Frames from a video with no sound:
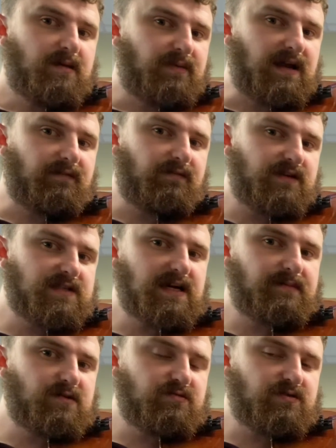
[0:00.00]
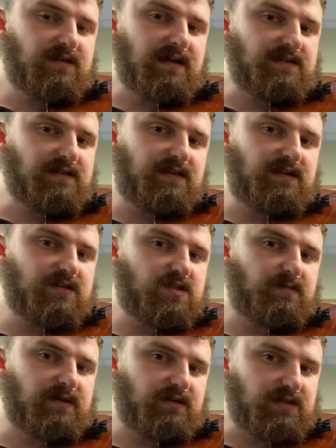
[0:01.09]
but every time you get to the
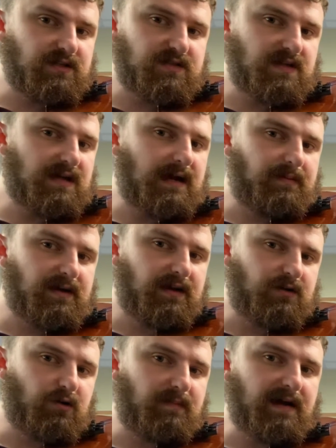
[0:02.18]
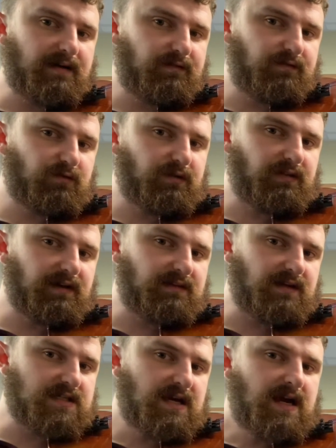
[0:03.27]
instrument, you're just going to stop and go back and forth like
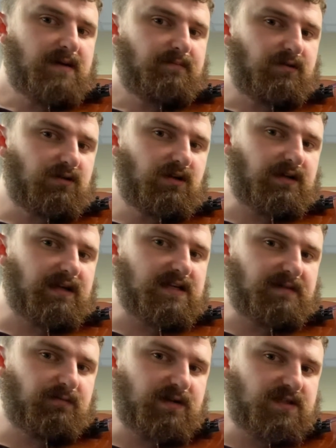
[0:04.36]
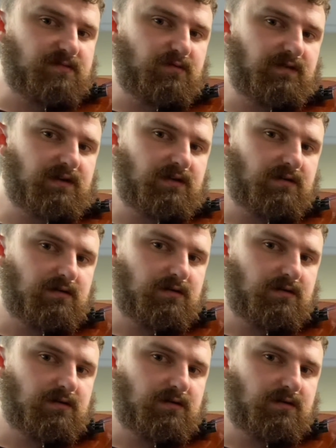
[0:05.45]
this. But look, is my wrist moving?